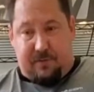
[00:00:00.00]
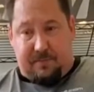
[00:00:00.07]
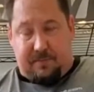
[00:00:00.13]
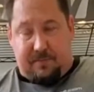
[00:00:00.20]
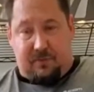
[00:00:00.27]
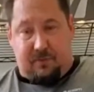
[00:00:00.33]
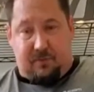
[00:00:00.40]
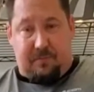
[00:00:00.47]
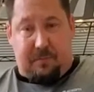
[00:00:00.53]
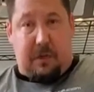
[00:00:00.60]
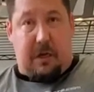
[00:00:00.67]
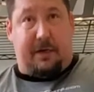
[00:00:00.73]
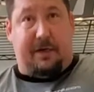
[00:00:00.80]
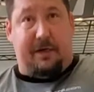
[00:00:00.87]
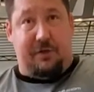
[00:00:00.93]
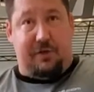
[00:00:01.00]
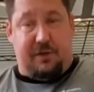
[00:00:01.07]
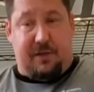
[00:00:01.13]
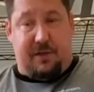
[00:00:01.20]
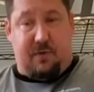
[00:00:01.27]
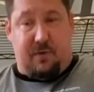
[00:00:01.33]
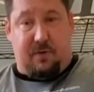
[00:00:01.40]
some sort of blockage
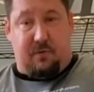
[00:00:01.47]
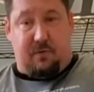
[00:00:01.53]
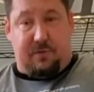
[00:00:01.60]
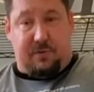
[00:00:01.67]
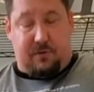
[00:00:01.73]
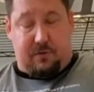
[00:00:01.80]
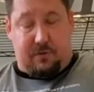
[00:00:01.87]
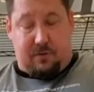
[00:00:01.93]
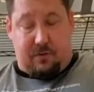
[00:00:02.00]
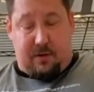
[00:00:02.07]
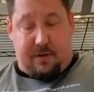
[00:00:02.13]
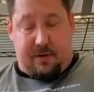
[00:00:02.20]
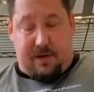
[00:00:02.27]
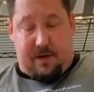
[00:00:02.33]
in the oil return line.